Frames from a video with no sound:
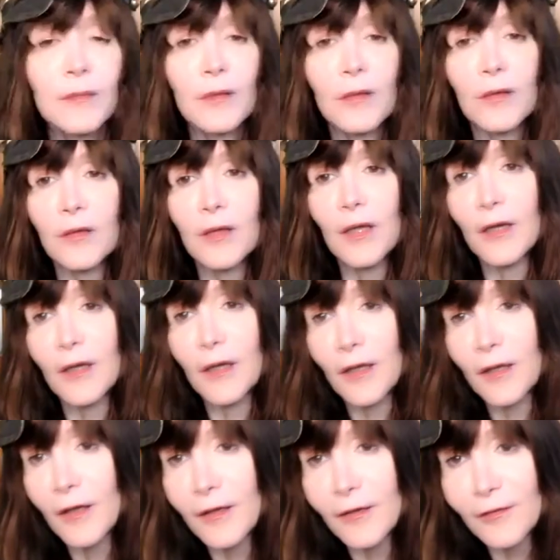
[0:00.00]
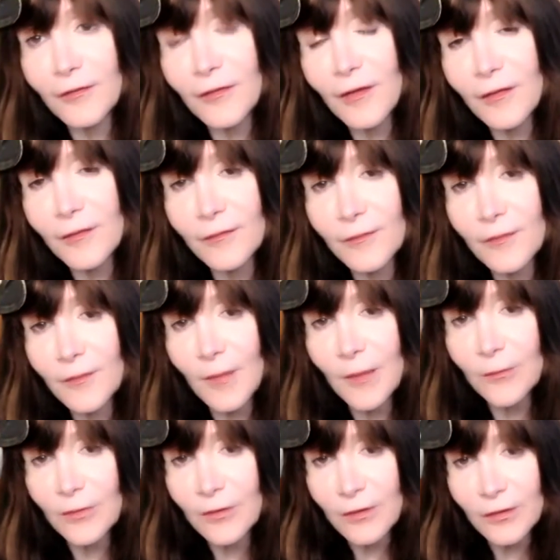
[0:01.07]
God. Oh yeah, I
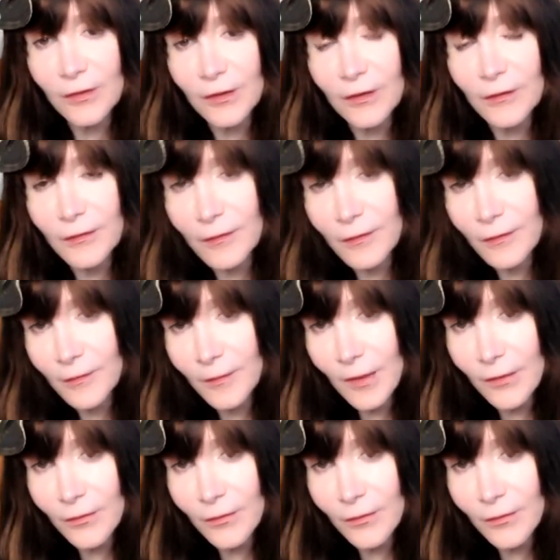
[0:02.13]
remember hearing about